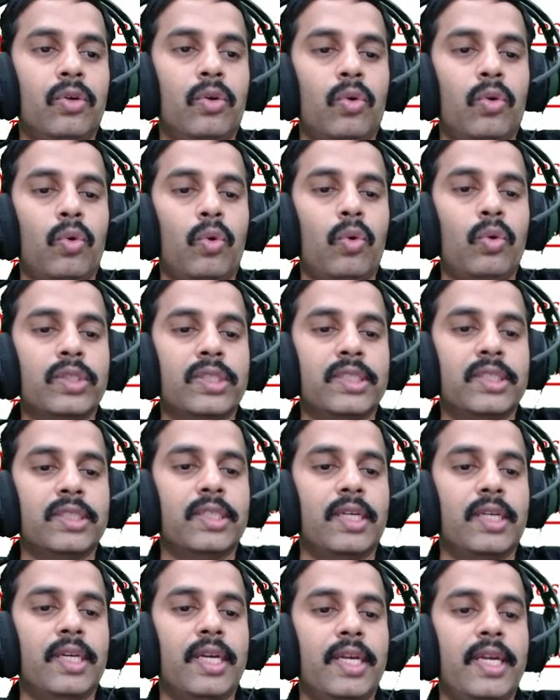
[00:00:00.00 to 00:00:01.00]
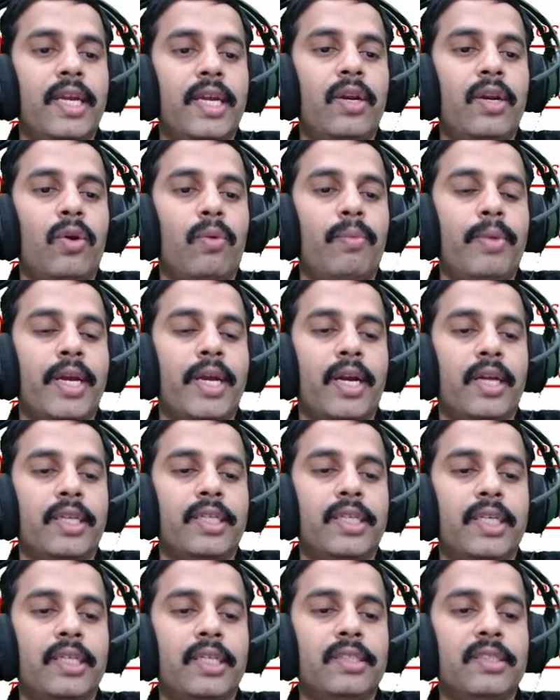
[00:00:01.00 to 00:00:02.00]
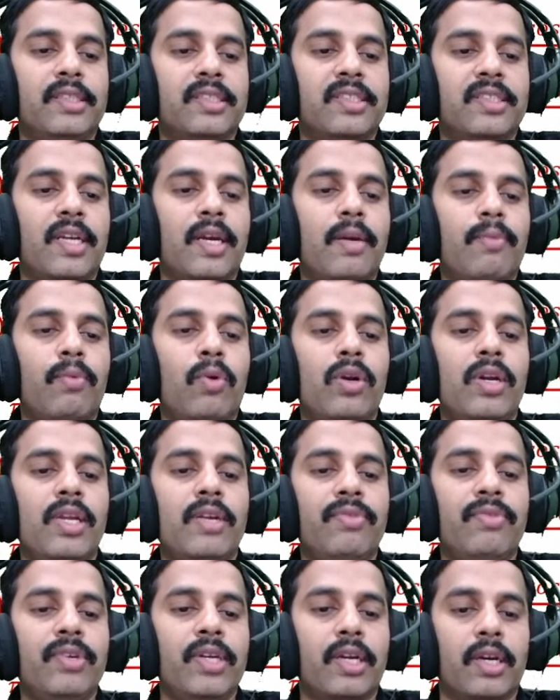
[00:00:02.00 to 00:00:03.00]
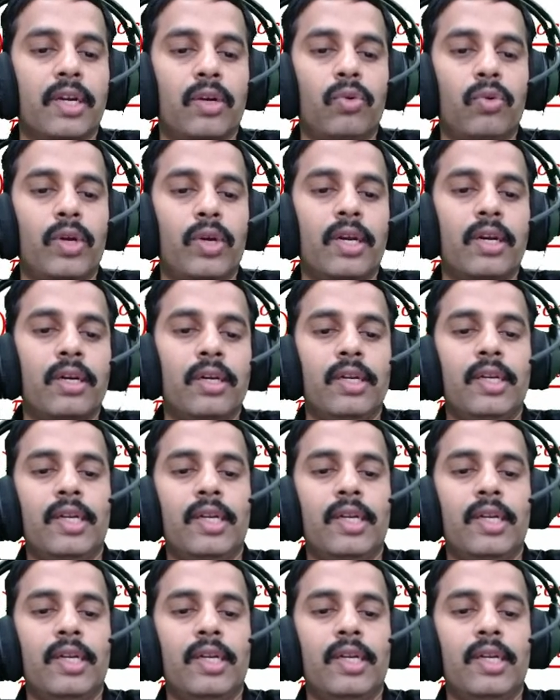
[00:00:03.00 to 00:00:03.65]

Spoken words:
cos n omega t. This term only we require,